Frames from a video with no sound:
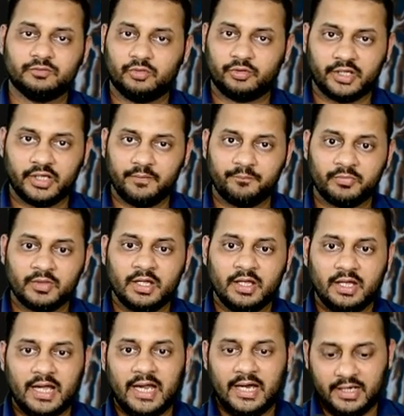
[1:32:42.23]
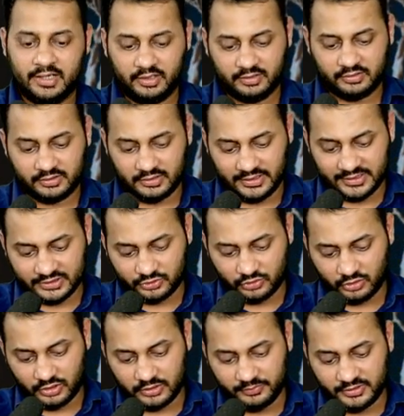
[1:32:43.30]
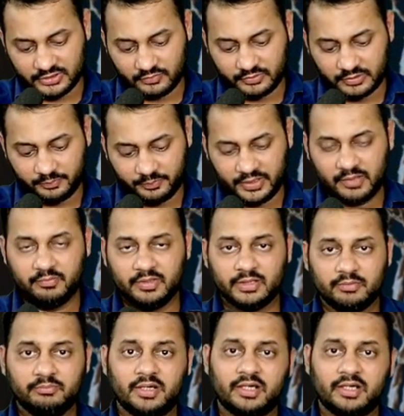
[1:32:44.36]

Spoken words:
Okay. And the next column is of the premium,